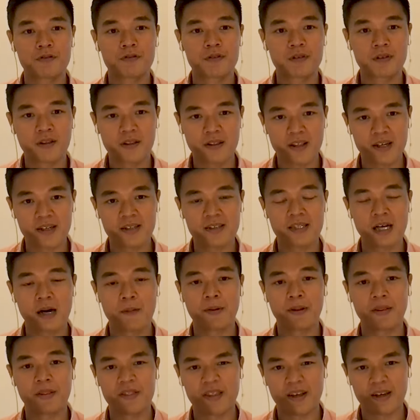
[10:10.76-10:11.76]
things that
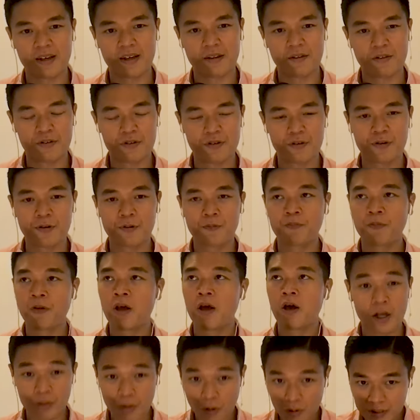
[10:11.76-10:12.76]
I've been thinking through.
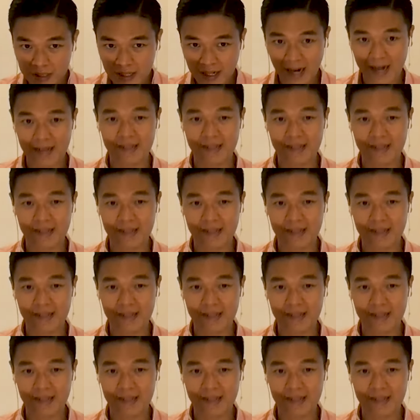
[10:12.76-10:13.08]
And those are the